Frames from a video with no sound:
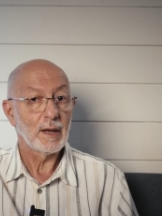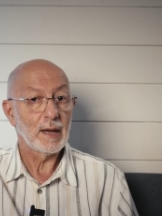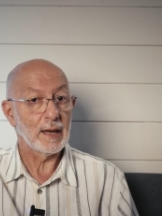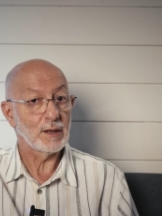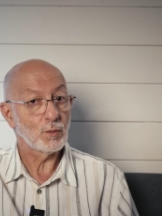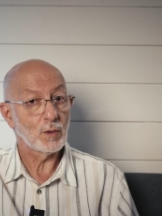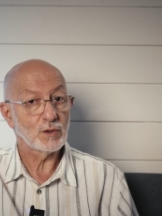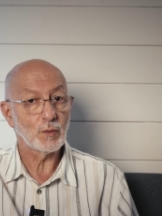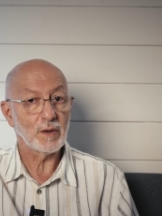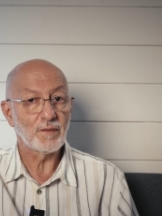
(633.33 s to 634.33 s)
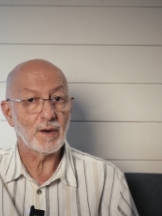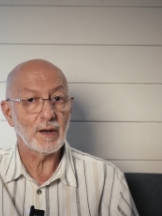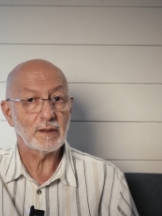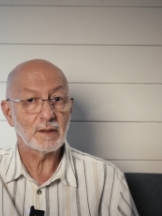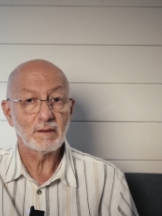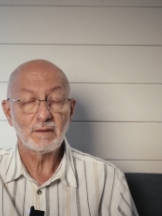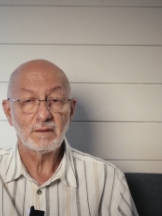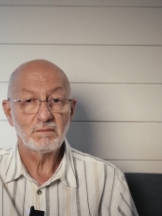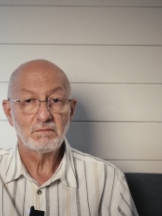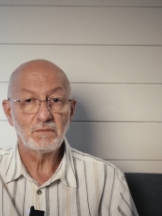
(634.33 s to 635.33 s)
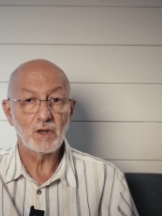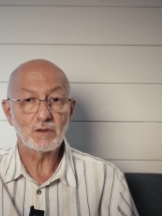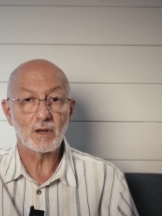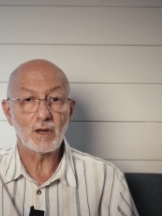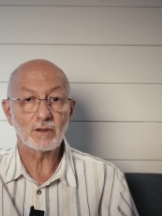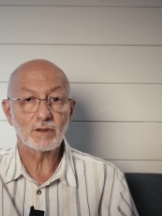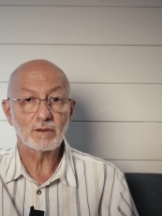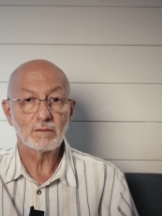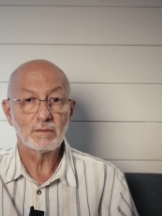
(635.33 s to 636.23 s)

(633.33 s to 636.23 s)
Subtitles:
And what do we find? Not a lot.